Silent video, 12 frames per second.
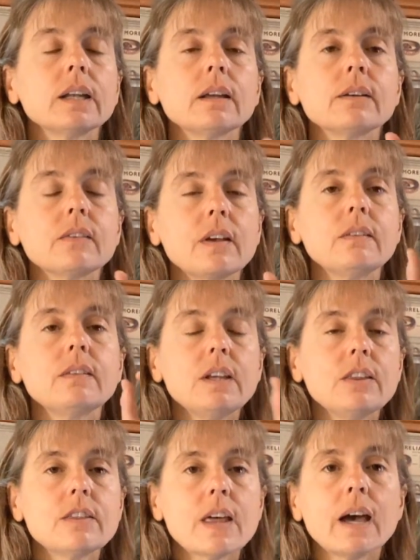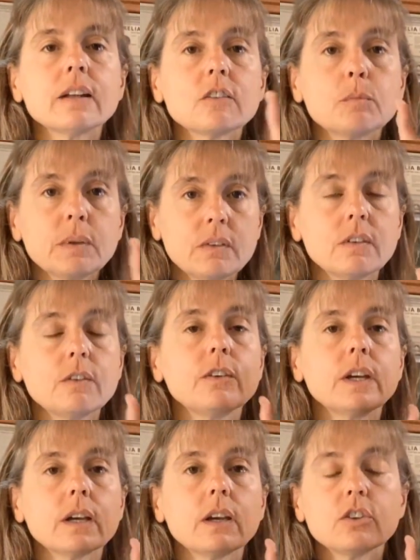unless they see that
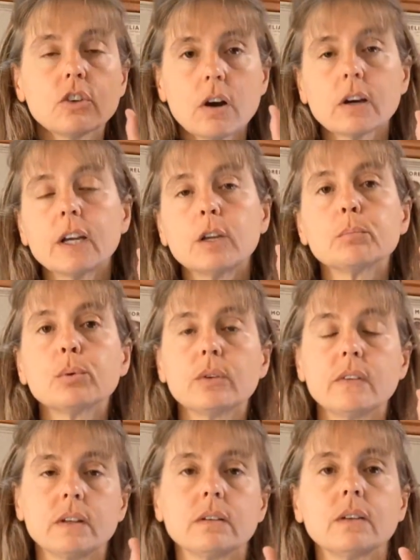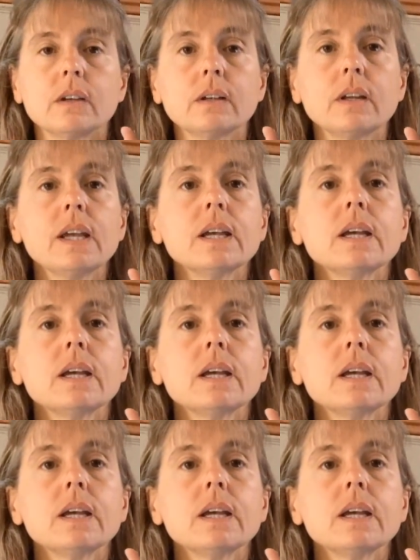specific target presented.